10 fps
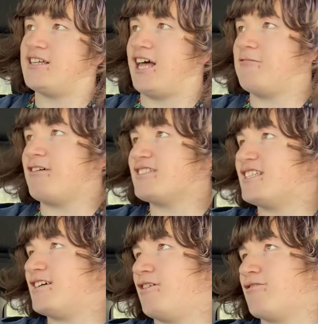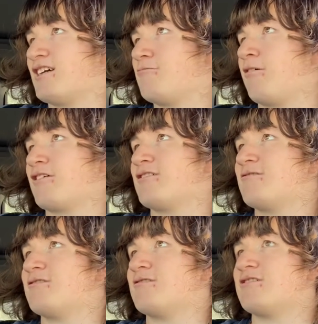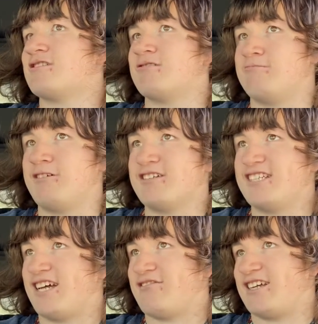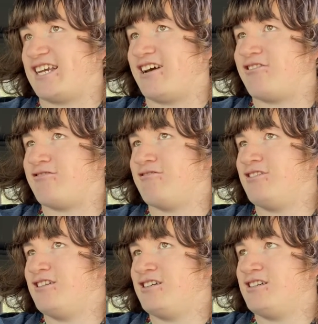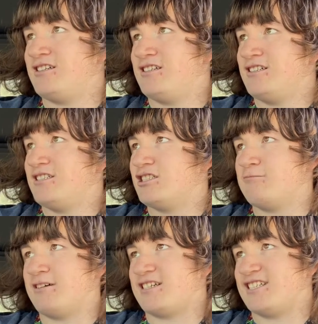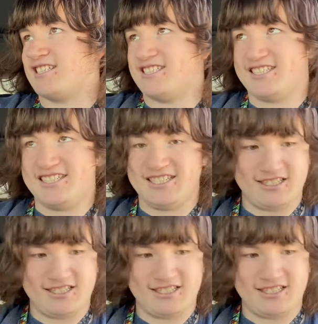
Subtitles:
I'm actually in the Oak Hill parking lot right now, to be honest.